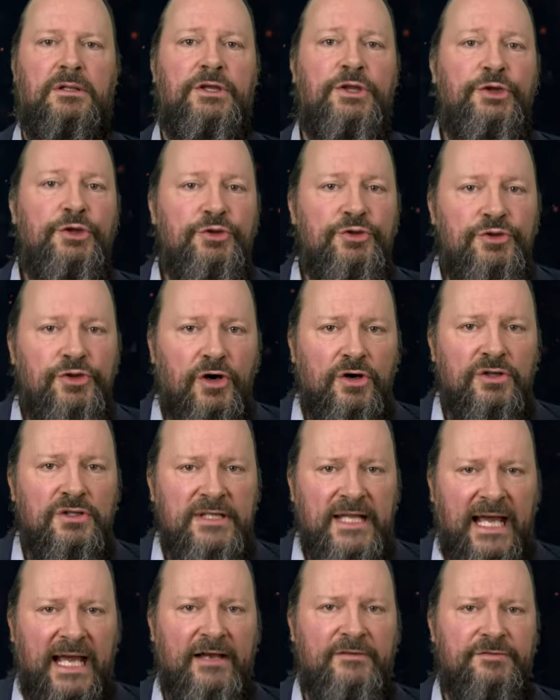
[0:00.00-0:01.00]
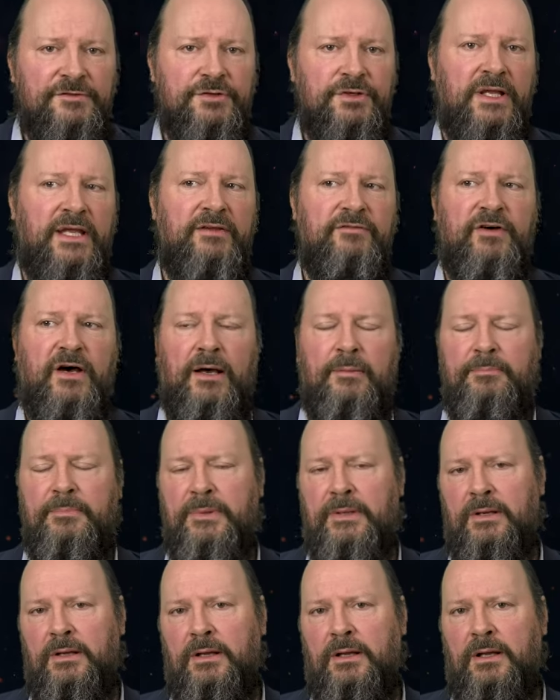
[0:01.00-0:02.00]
You don't have to give up.